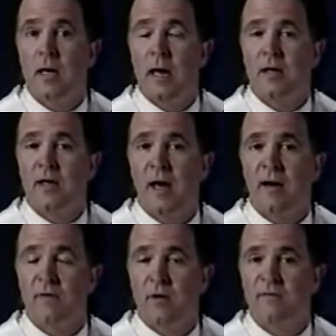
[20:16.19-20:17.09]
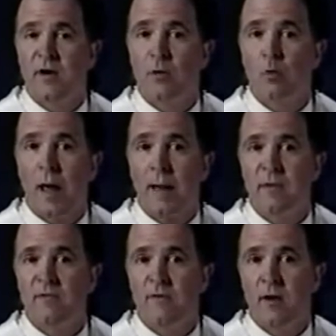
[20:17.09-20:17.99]
and to have a very
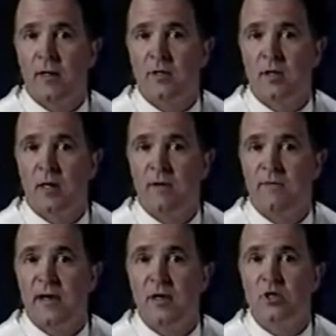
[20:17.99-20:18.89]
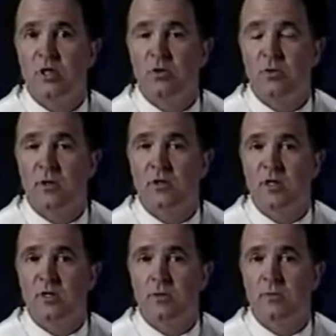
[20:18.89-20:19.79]
rapid flux of energy through their
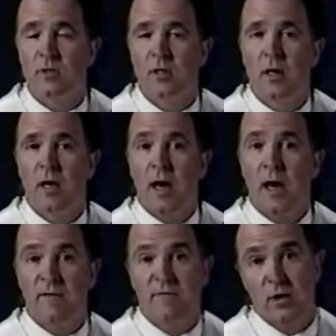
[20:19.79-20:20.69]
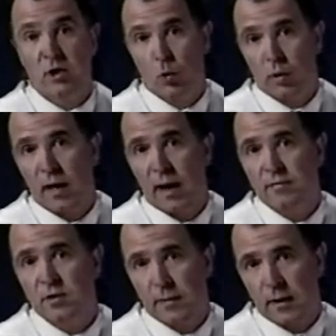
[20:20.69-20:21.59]
systems and a very short
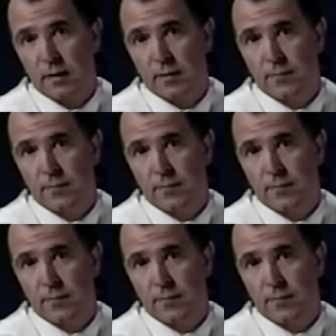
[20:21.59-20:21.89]
lifespan.